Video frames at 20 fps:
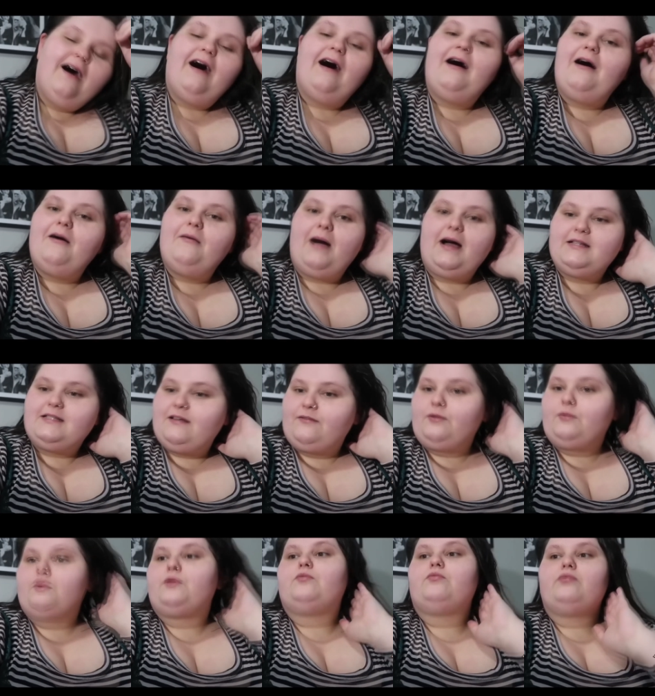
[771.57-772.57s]
I
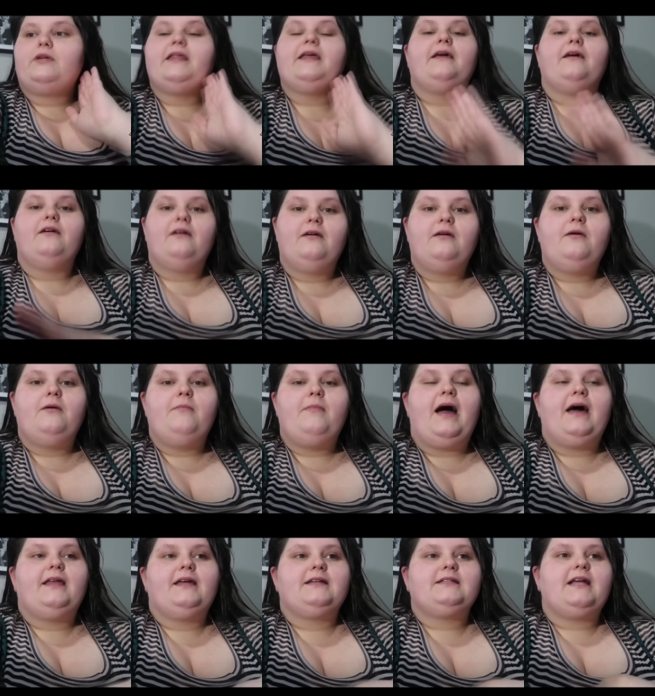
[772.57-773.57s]
suffer with really
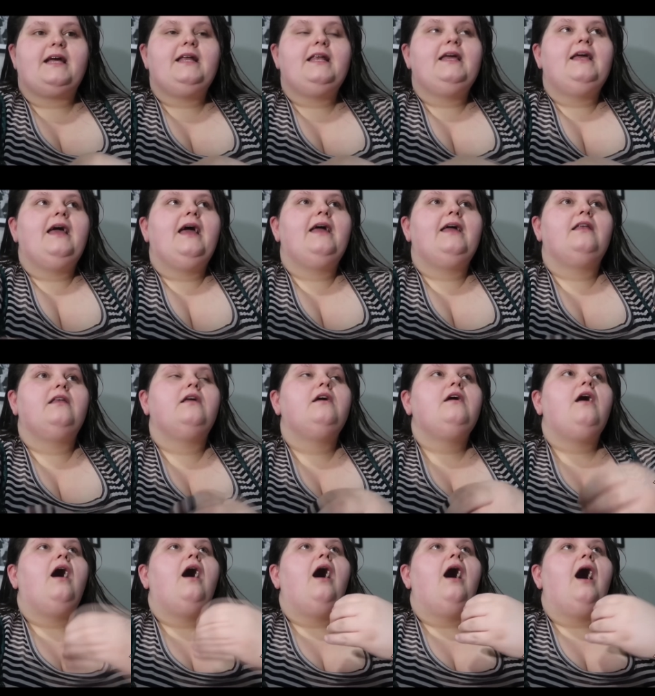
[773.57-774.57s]
bad anxiety, and
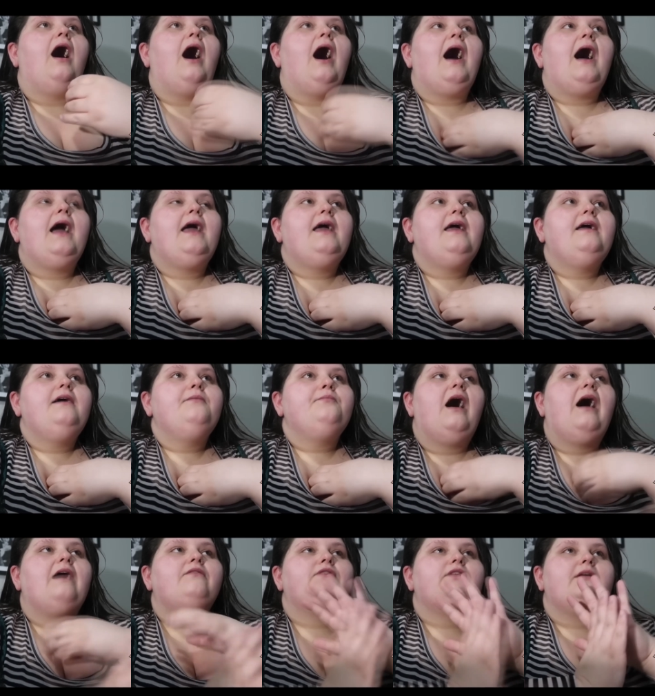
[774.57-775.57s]
I
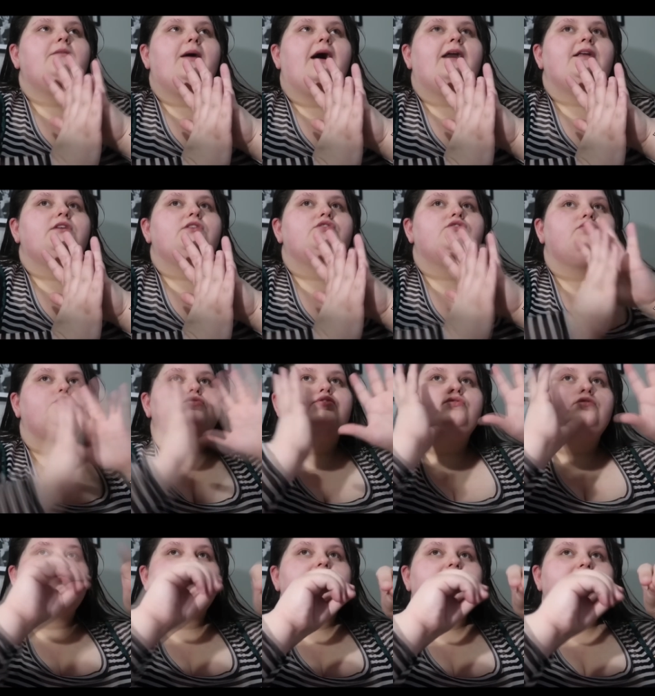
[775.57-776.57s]
have really bad
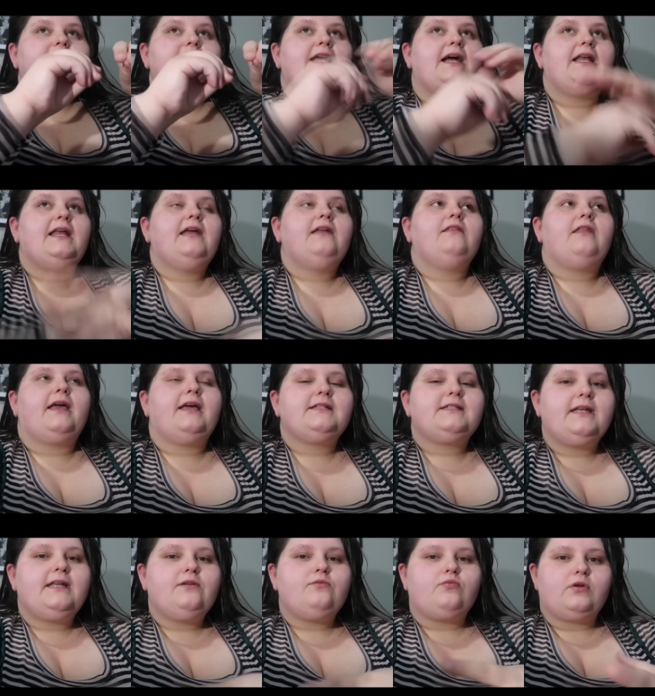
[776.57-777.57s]
social anxiety. Like,
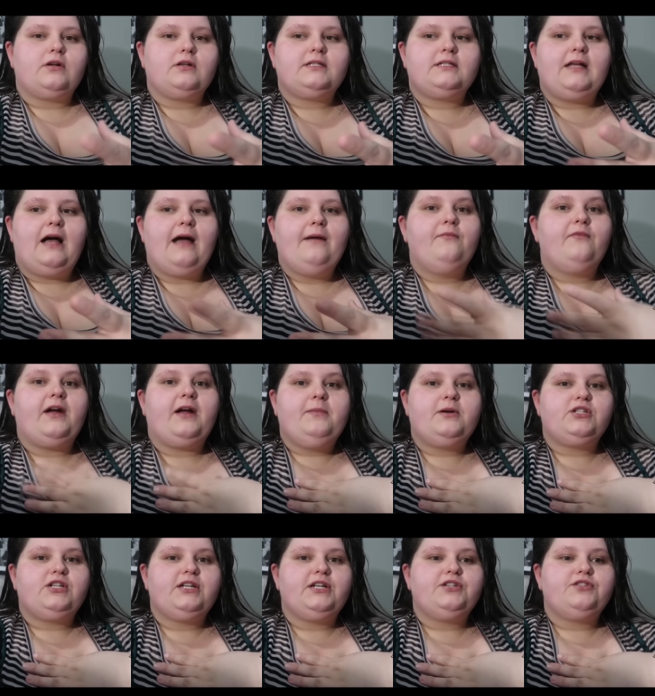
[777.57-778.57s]
it's getting worse. I'm very
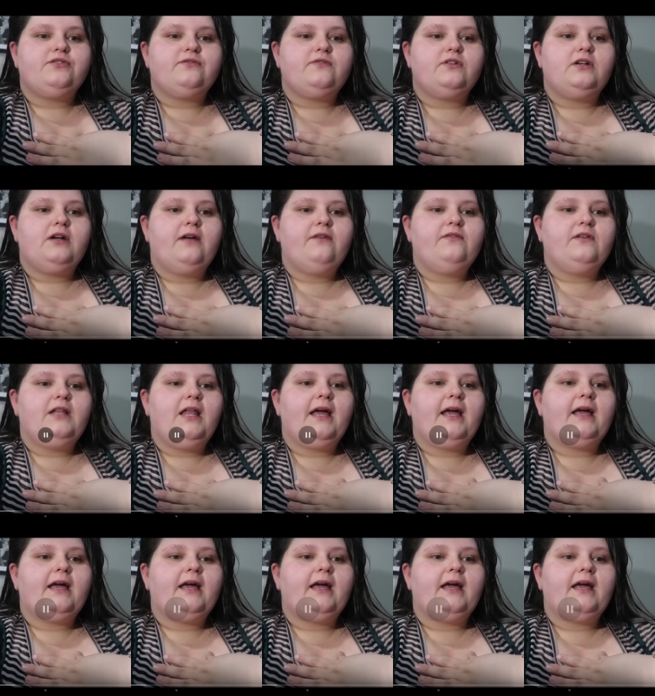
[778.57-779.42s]
much an introvert, I feel like.